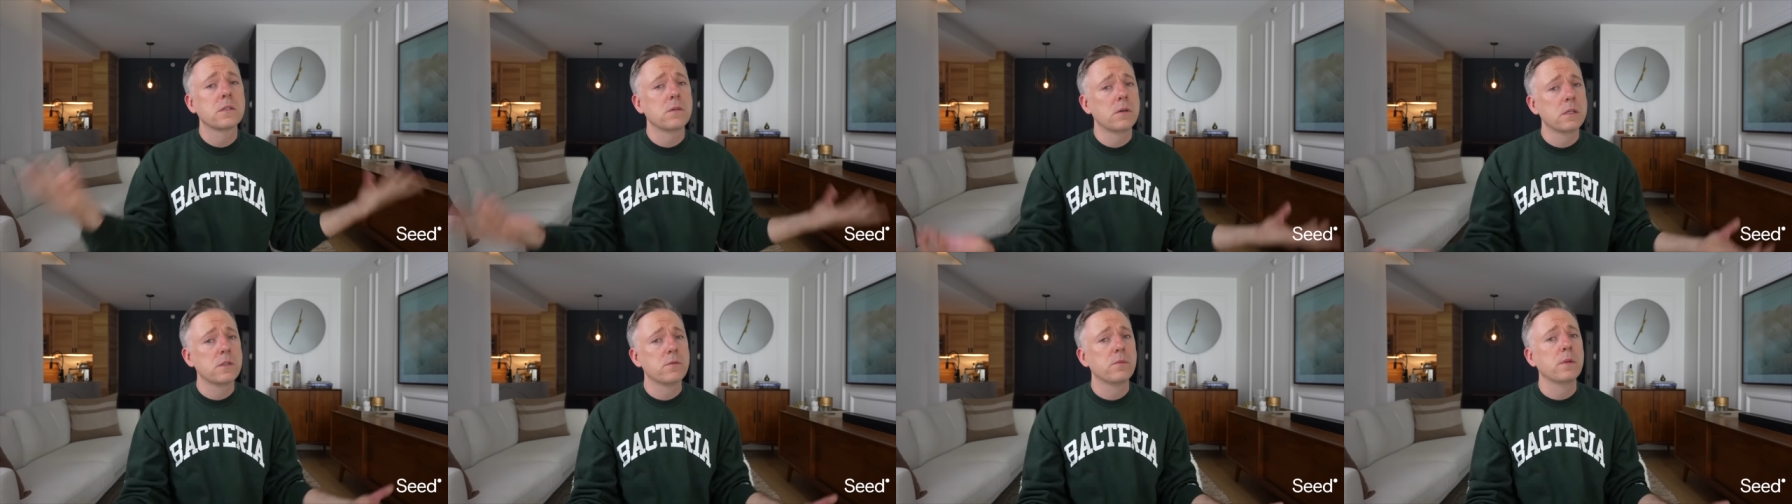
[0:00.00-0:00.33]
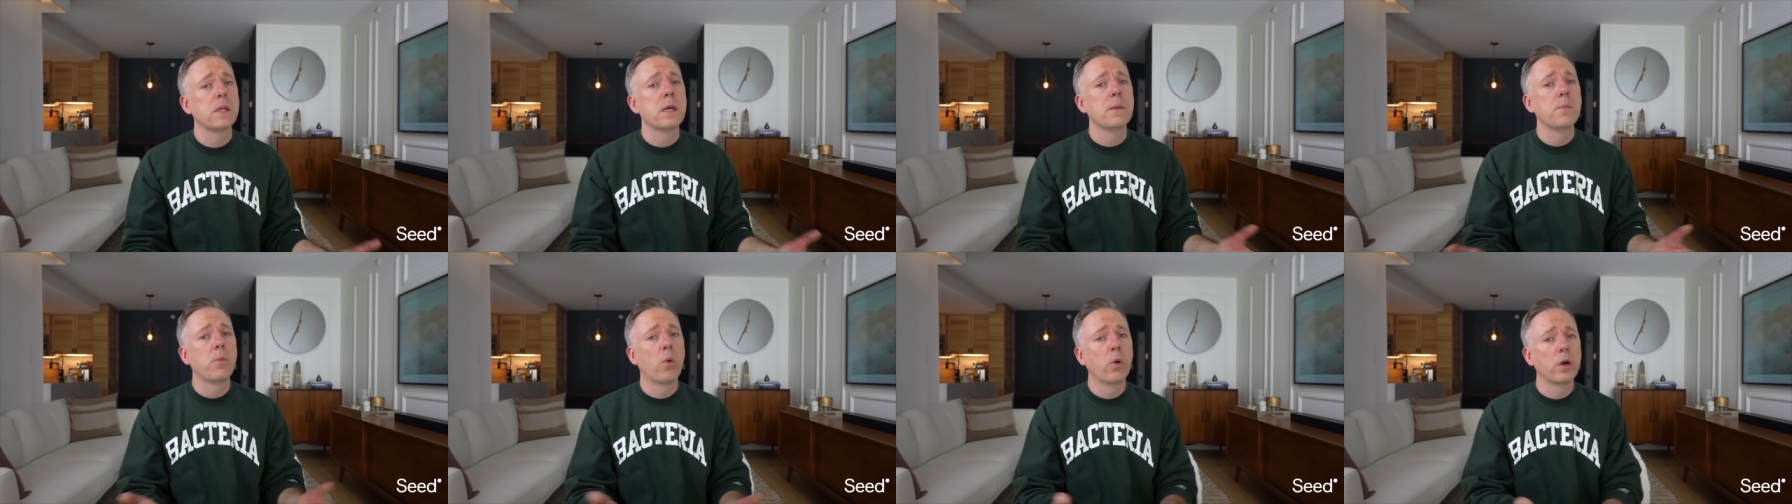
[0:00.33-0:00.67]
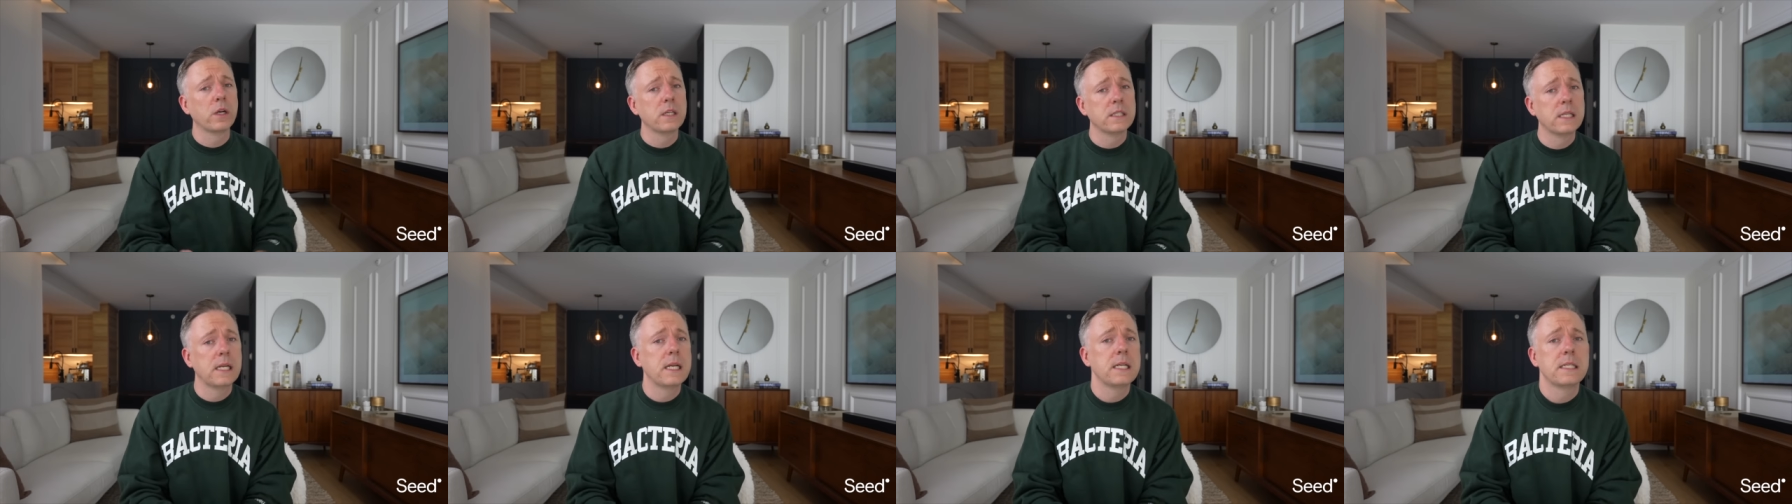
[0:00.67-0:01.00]
so it's really
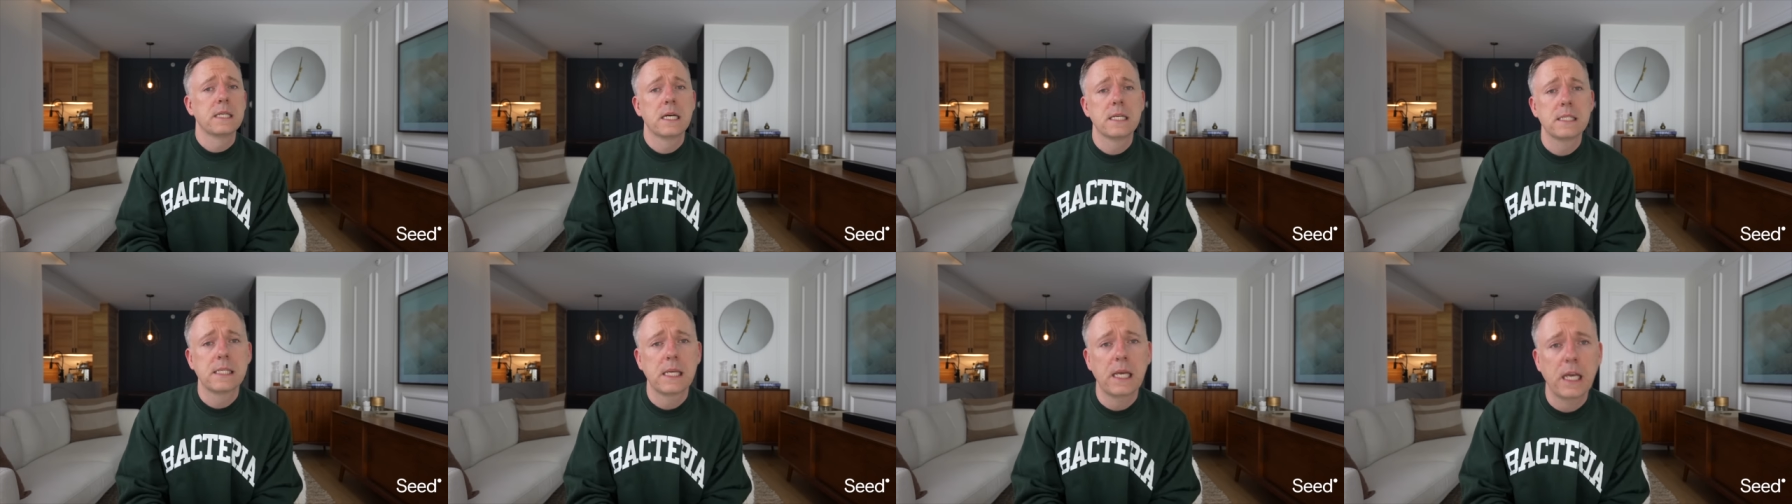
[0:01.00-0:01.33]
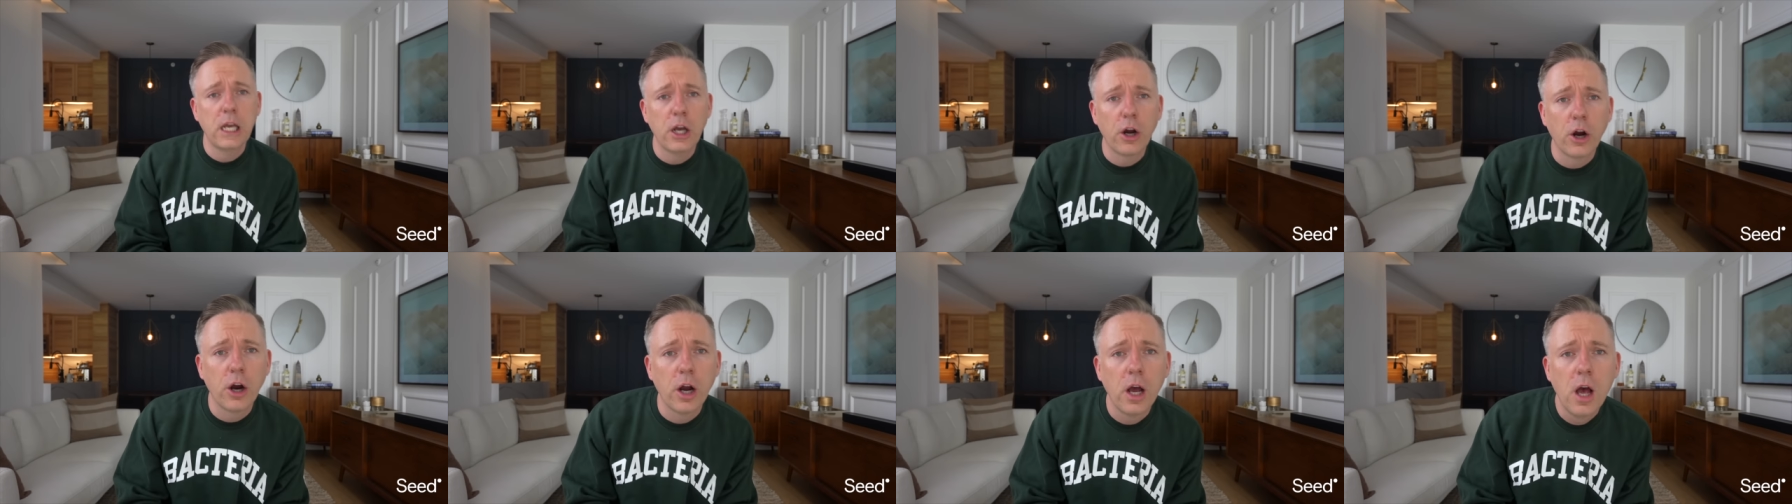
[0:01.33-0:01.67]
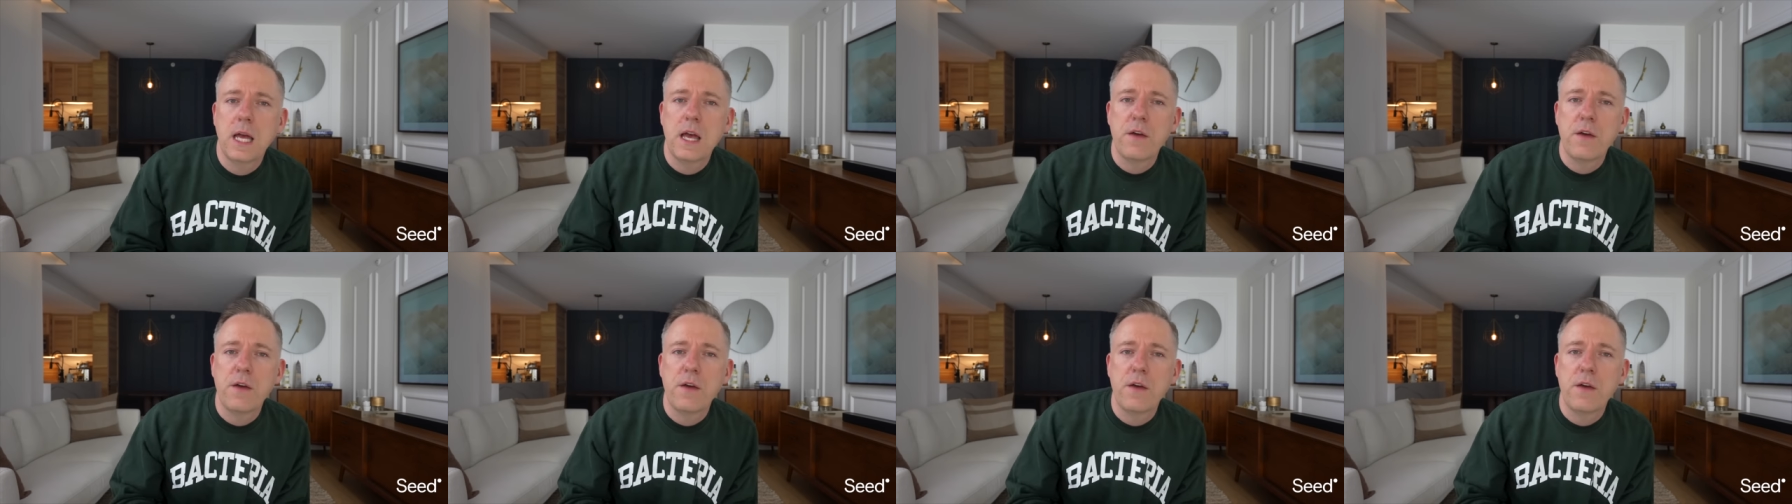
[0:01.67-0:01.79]
important that it does here.